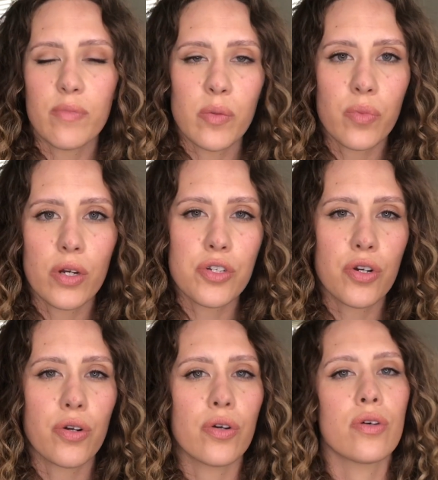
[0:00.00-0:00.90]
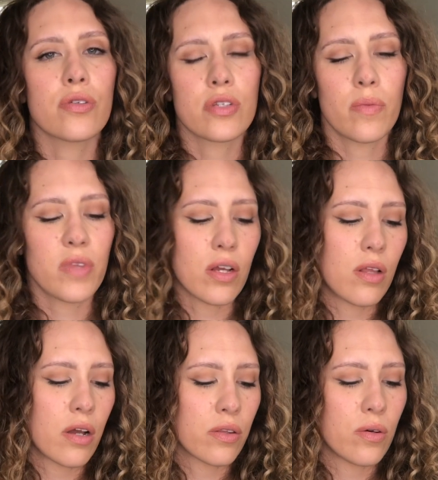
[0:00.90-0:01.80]
brush curls or something
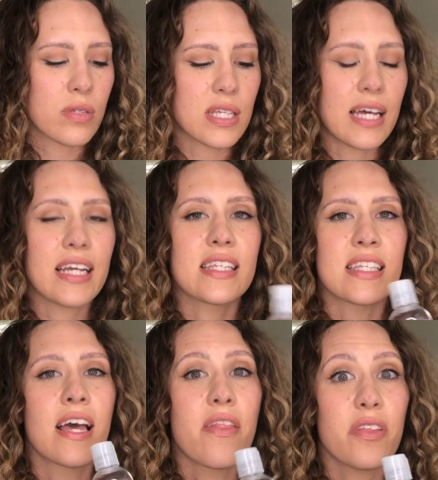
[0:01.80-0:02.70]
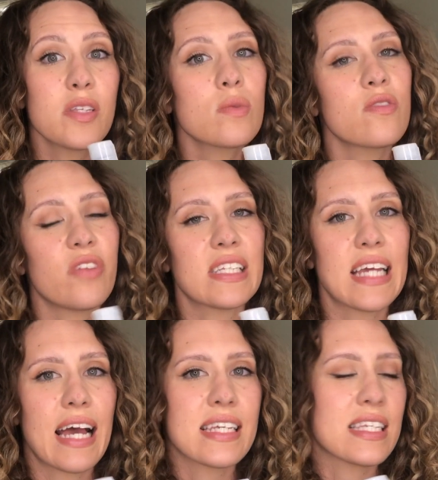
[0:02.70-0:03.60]
along those lines. This one's
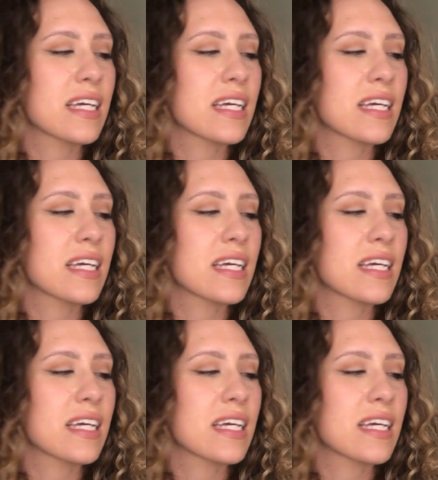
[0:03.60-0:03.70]
fantastic.